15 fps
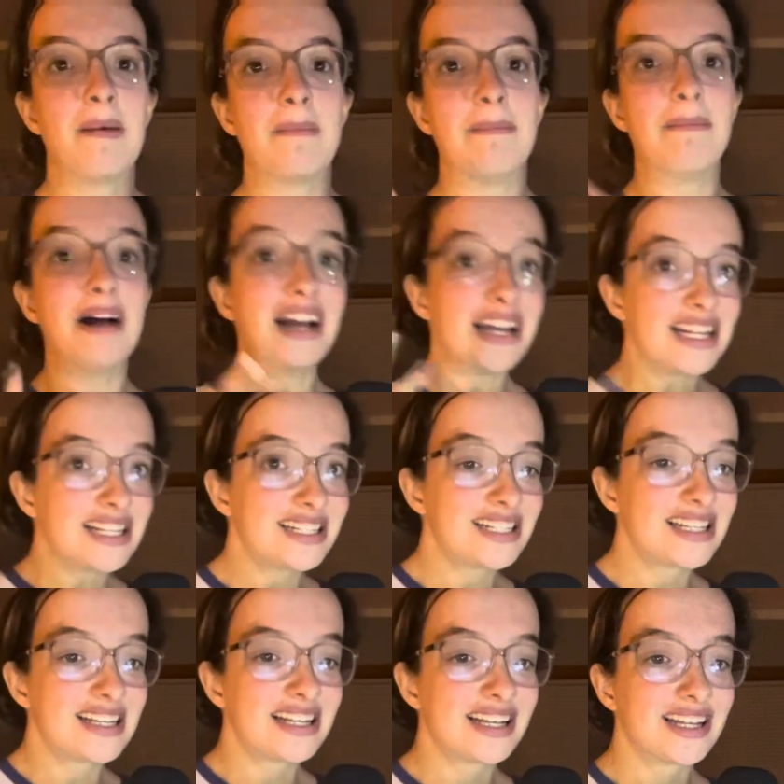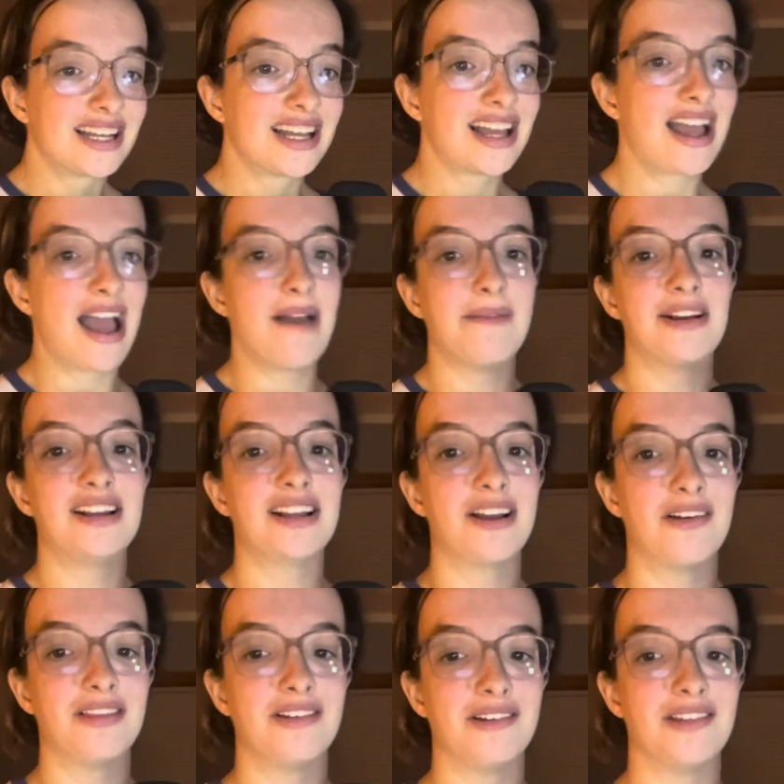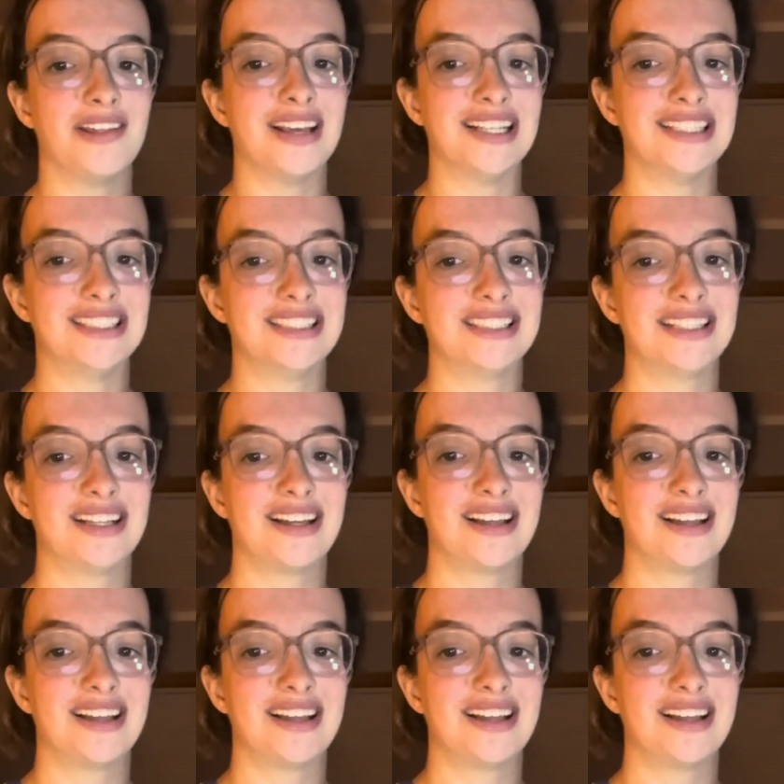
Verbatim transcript: but I wanted to go through this.